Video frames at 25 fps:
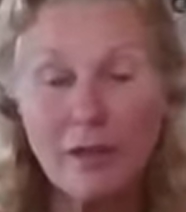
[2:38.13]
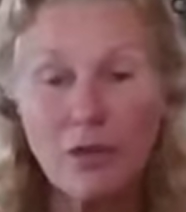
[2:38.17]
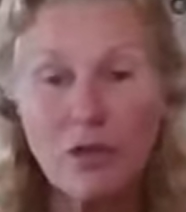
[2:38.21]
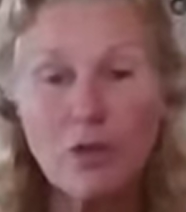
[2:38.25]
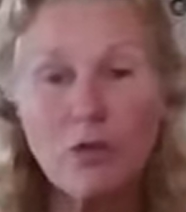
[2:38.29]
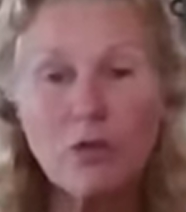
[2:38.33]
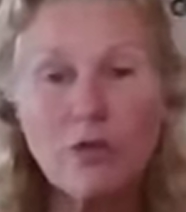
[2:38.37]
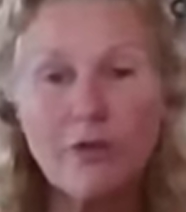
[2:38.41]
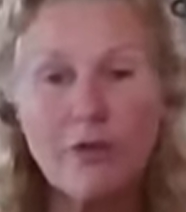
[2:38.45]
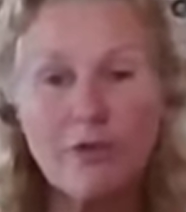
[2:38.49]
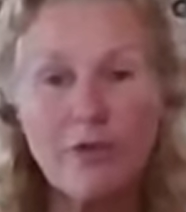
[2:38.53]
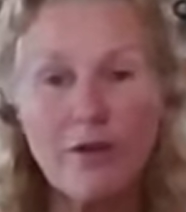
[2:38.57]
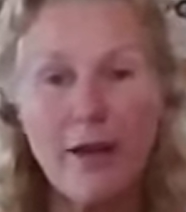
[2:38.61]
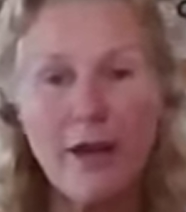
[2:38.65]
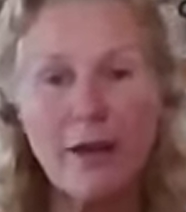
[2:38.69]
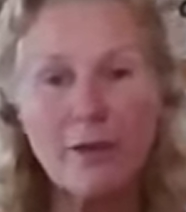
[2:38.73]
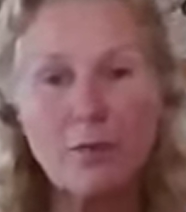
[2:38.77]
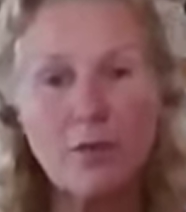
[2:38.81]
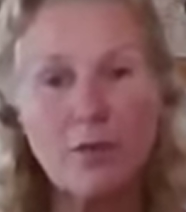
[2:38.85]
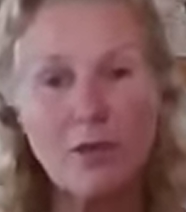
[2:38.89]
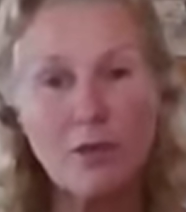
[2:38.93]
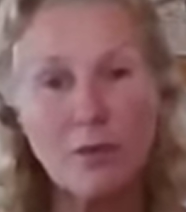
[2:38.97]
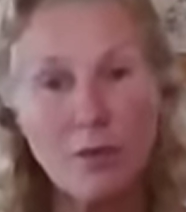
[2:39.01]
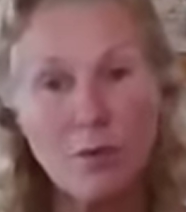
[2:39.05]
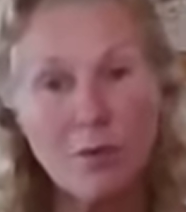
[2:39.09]
unified
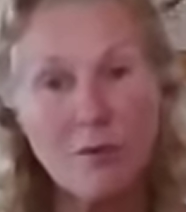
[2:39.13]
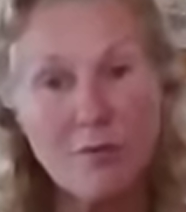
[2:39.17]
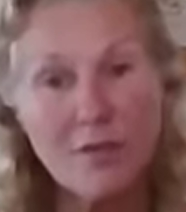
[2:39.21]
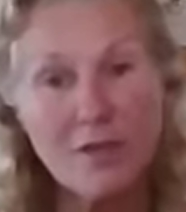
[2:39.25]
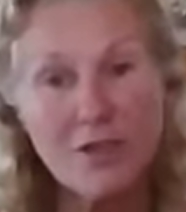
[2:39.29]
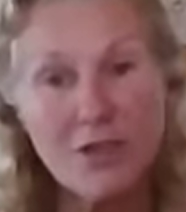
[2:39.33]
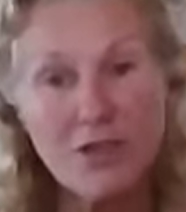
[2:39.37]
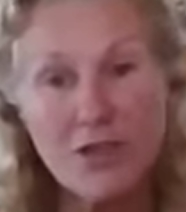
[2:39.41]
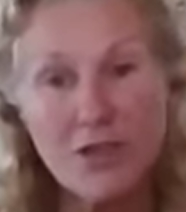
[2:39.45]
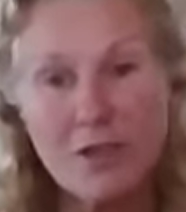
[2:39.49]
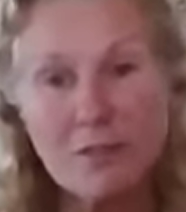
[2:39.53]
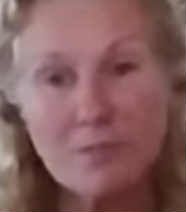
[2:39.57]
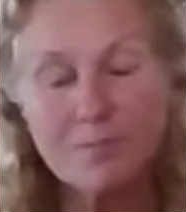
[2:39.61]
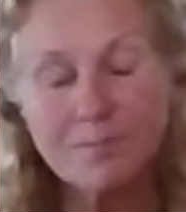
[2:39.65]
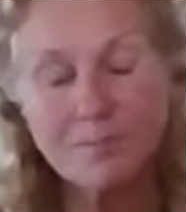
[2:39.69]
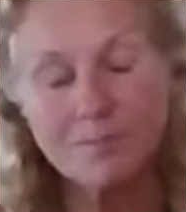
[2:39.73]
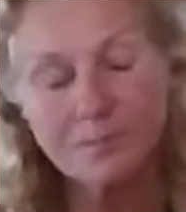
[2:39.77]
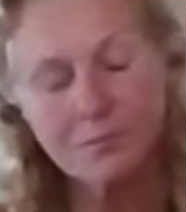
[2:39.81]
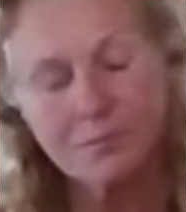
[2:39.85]
with your vision.